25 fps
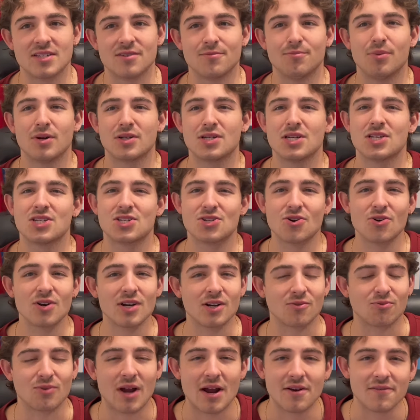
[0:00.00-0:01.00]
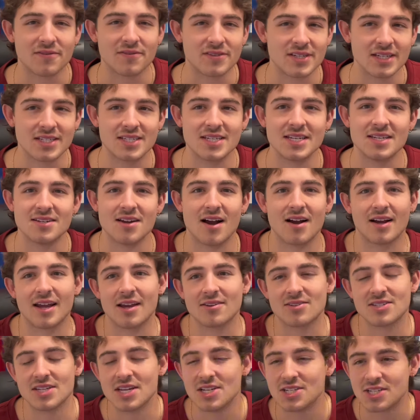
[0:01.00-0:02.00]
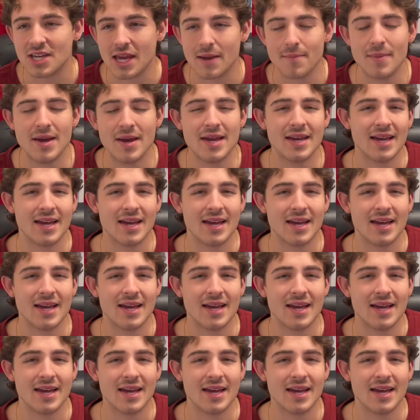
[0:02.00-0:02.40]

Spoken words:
But to start a round of 16 knockout stage game